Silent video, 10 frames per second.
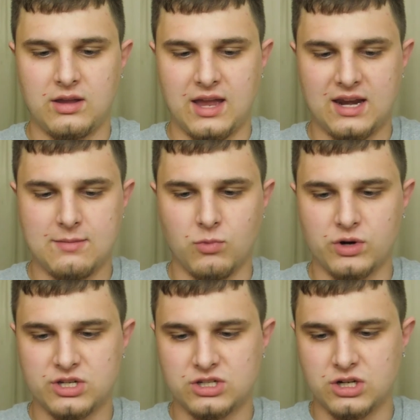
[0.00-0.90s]
any
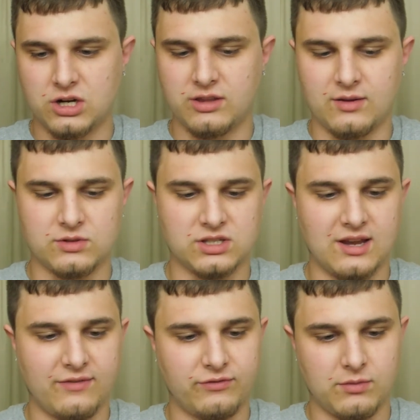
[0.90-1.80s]
moisture that was
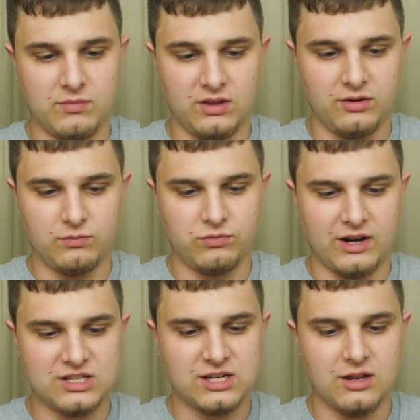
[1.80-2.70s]
left from either
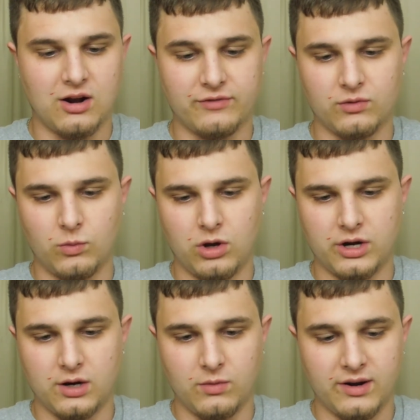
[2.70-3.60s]
rinsing it off in
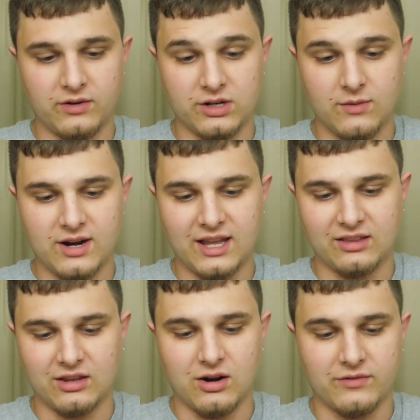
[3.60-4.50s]
water or whatever. You want to
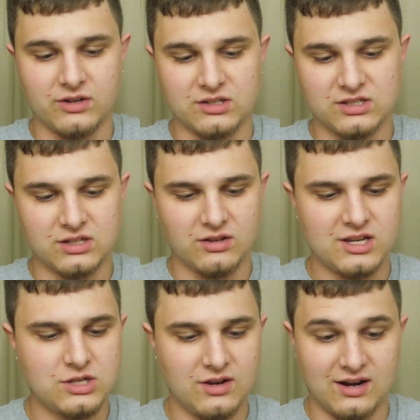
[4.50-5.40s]
get that off because
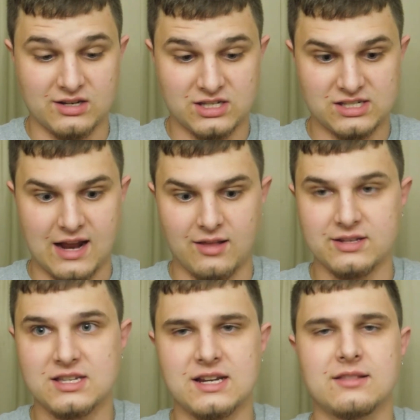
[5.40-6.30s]
unless you got a
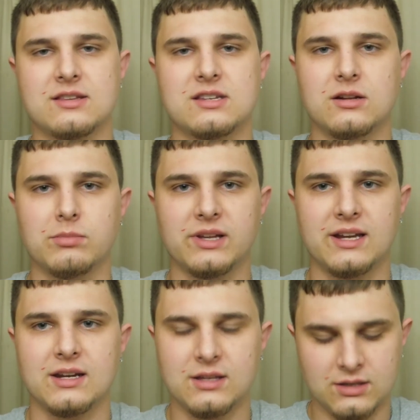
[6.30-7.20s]
solid stainless steel
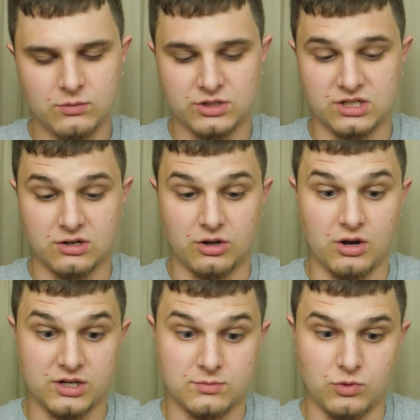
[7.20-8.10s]
blade, which is going to
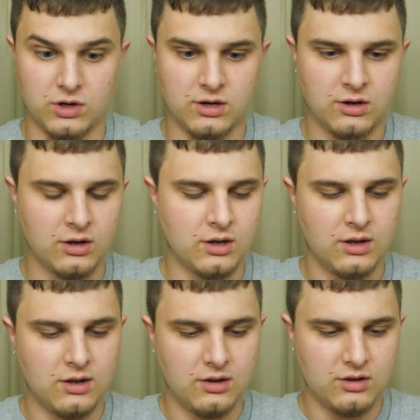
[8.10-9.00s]
cost more,
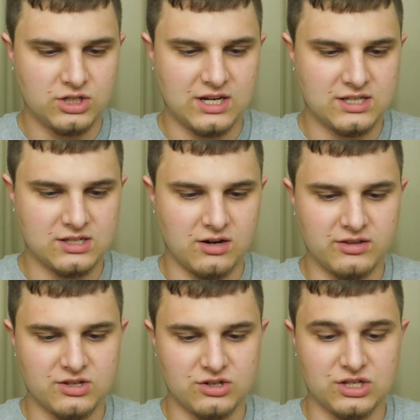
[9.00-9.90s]
chances
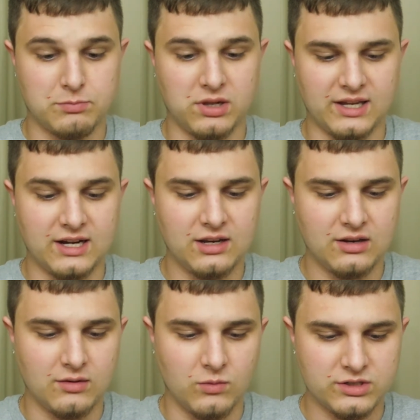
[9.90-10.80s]
are these are just
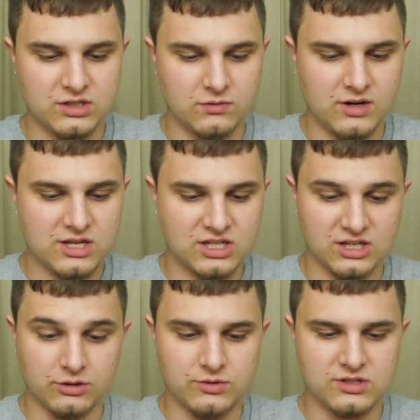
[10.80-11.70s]
plated, and once it
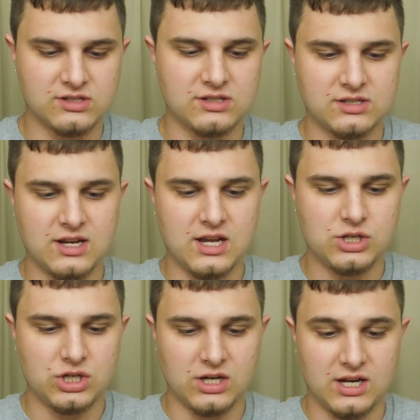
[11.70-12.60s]
rusts, it loses its
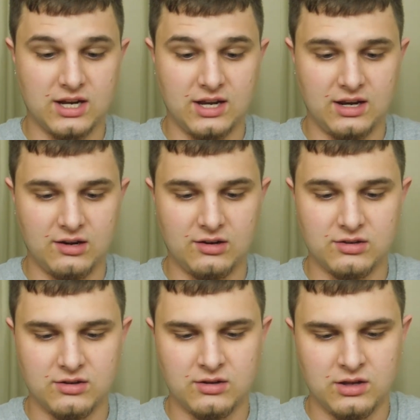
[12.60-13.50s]
edge,
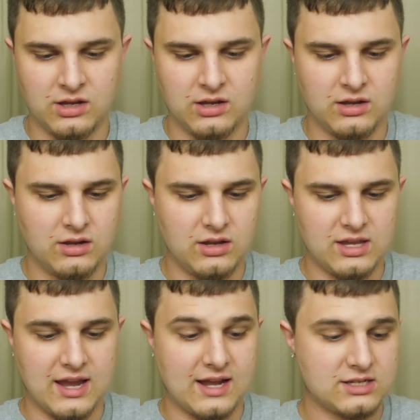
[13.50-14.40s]
and
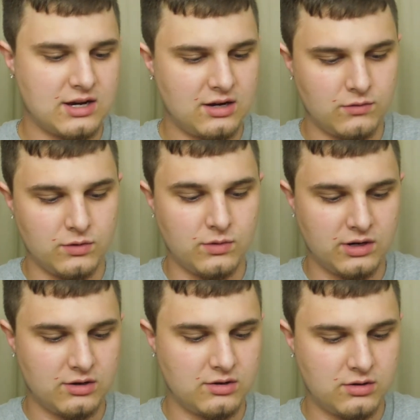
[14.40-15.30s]
yeah, it's kind of
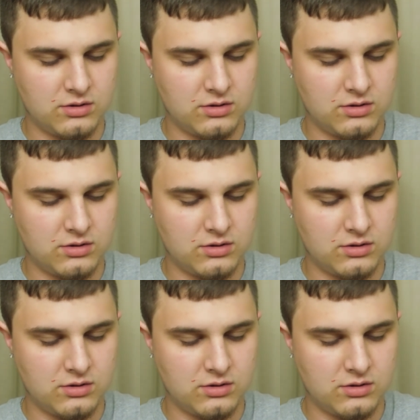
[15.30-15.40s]
ruined.